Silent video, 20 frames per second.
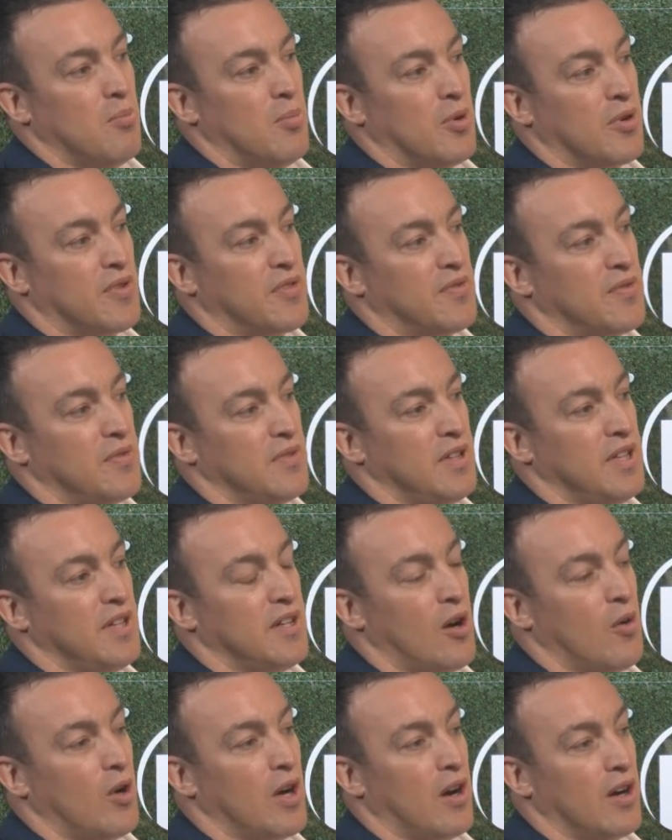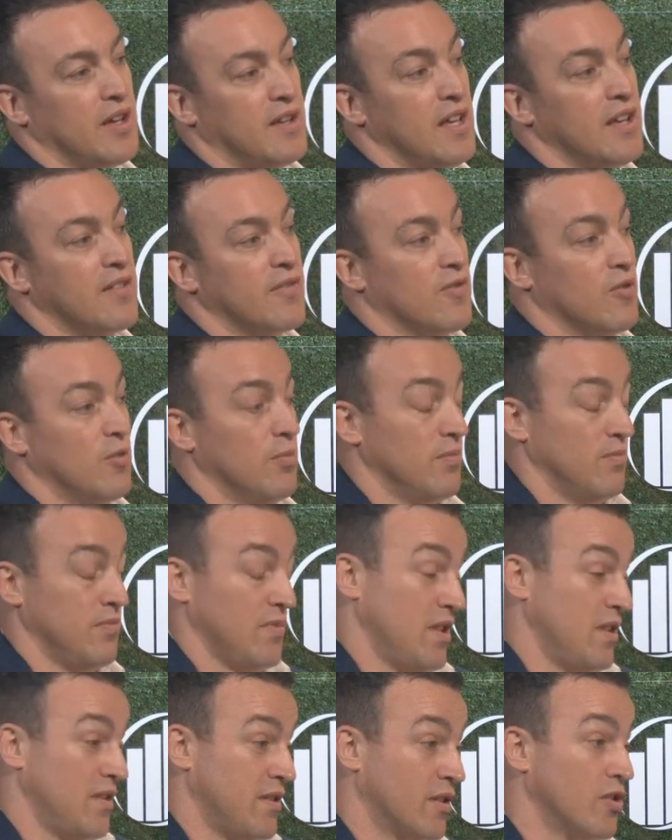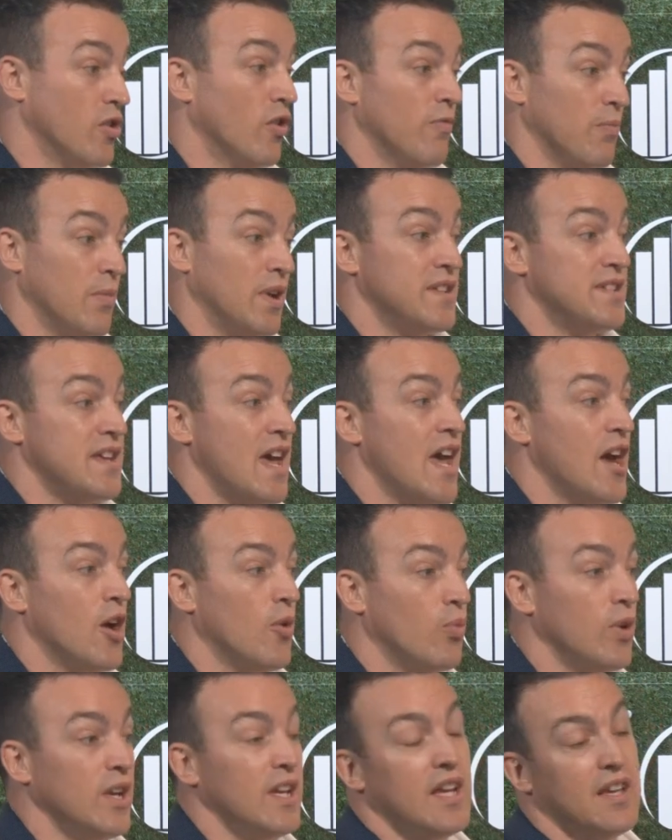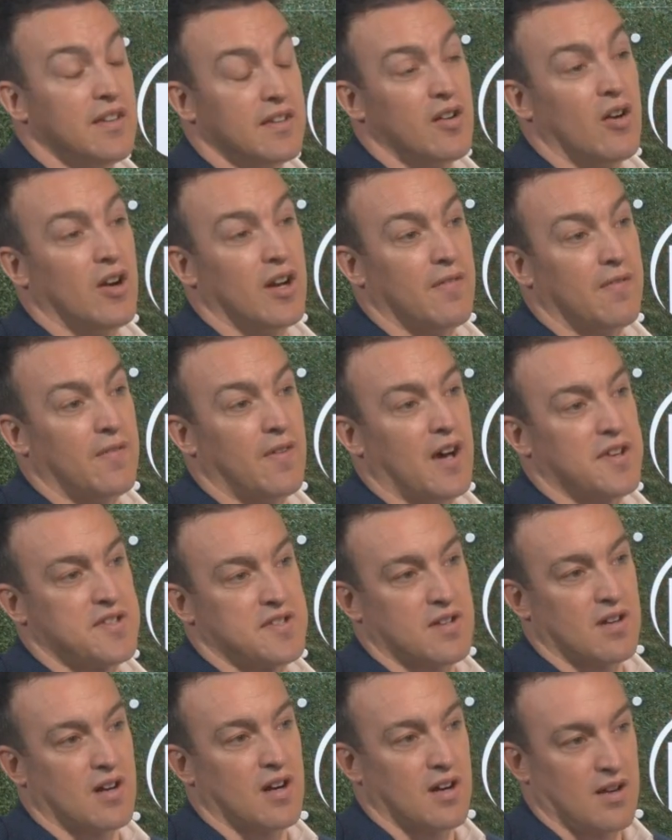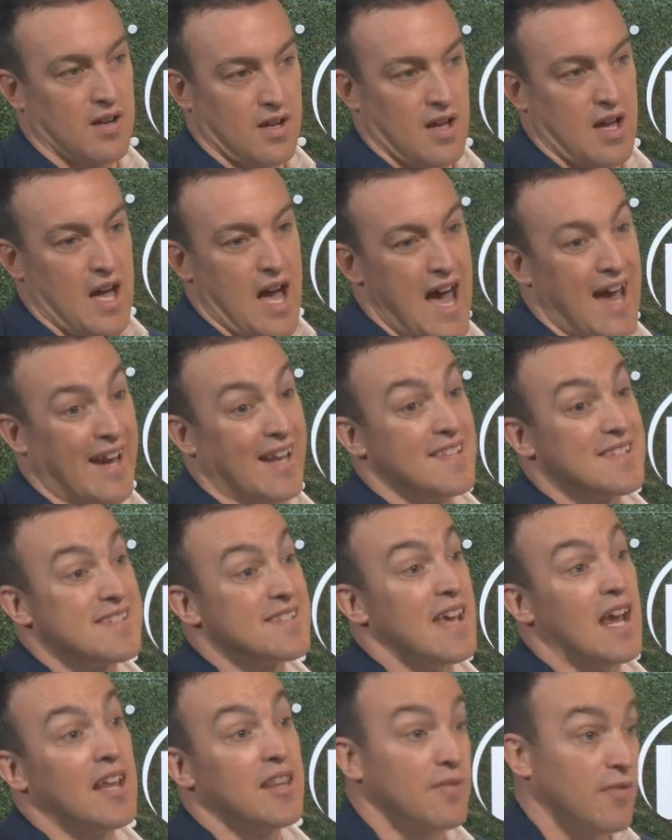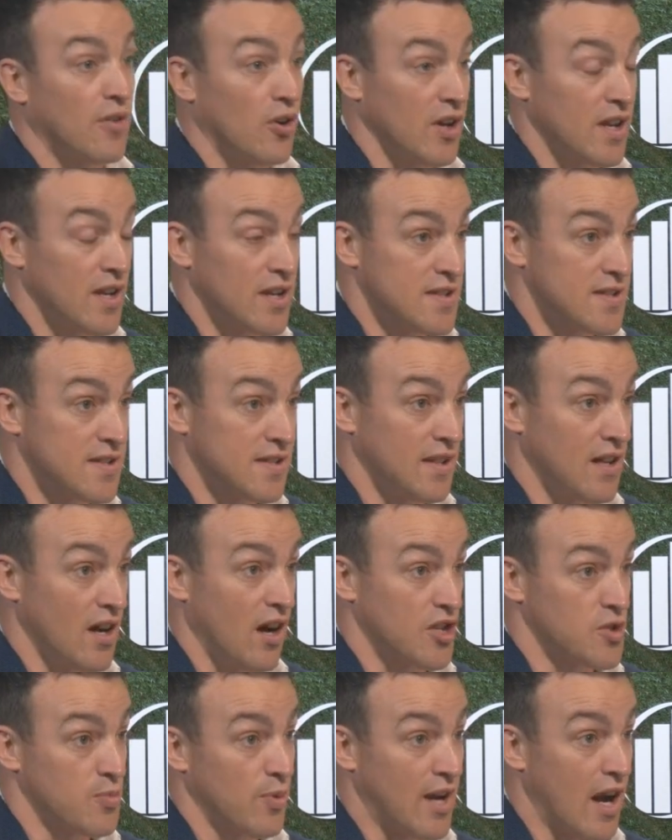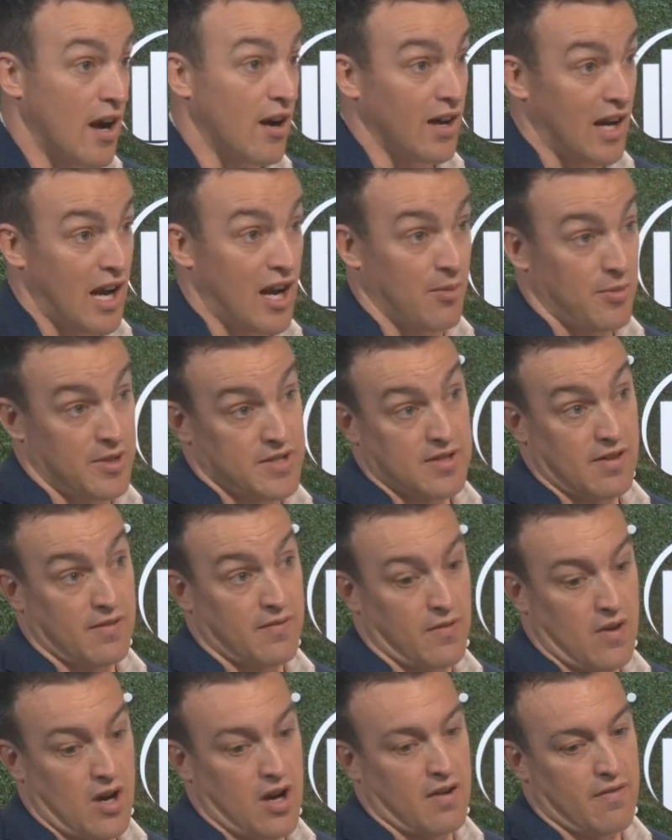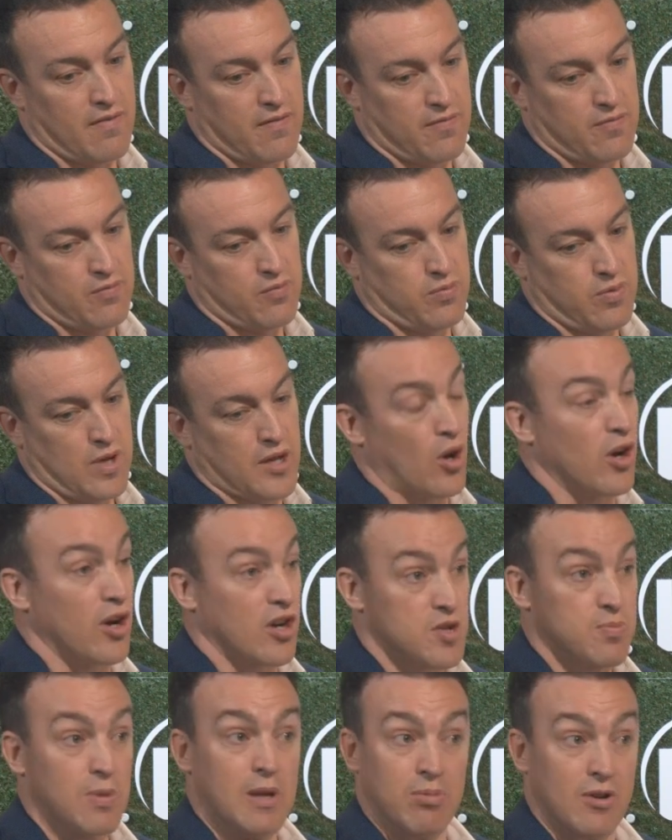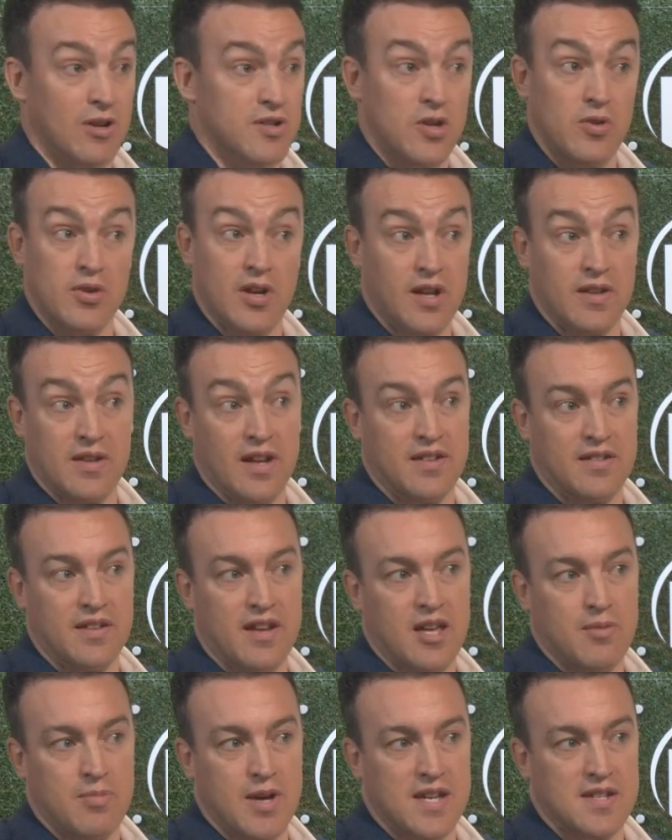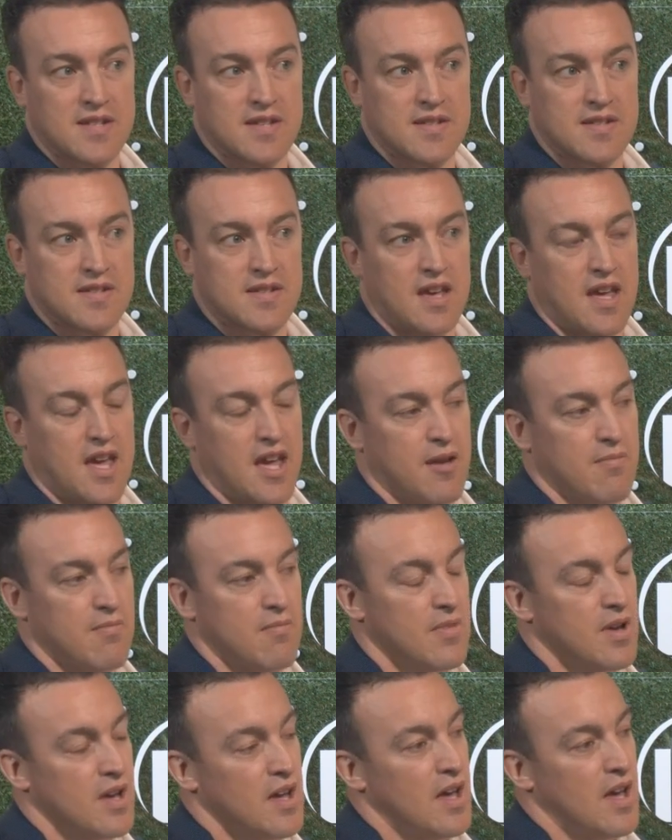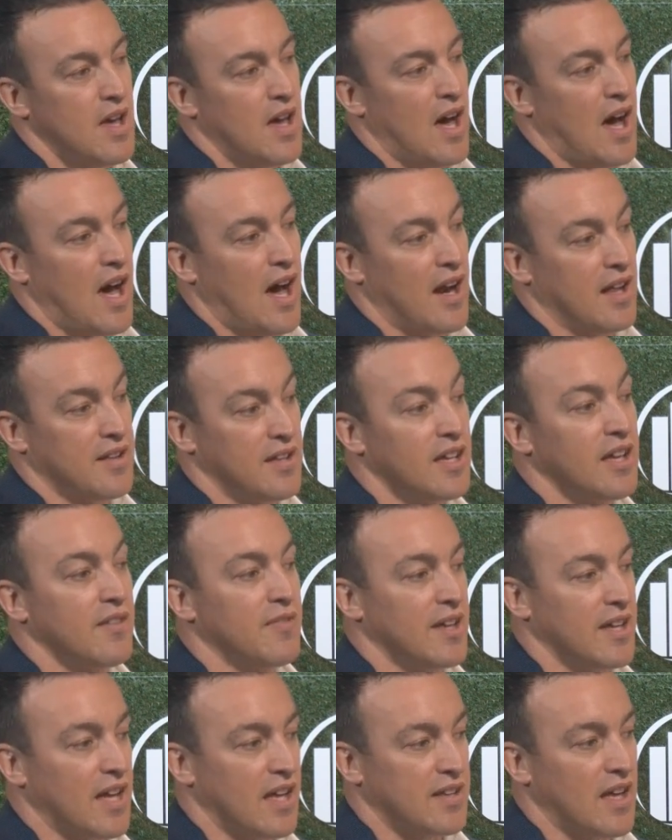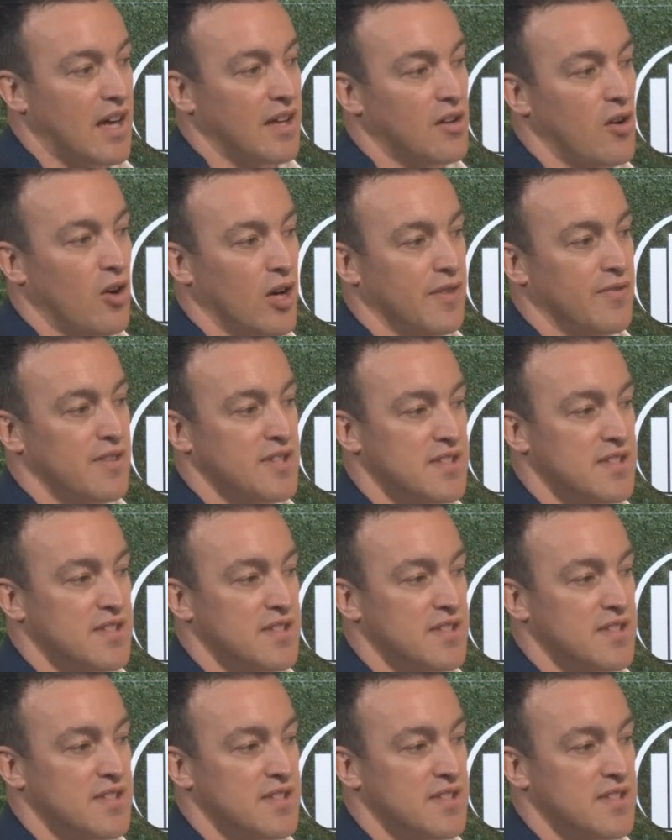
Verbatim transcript: but you know, I, I think from the government down, we need to kind of foster and incentivize the entrepreneurial element of, of what Irish people are doing on a day to day basis. Um, and I think if they get that kind of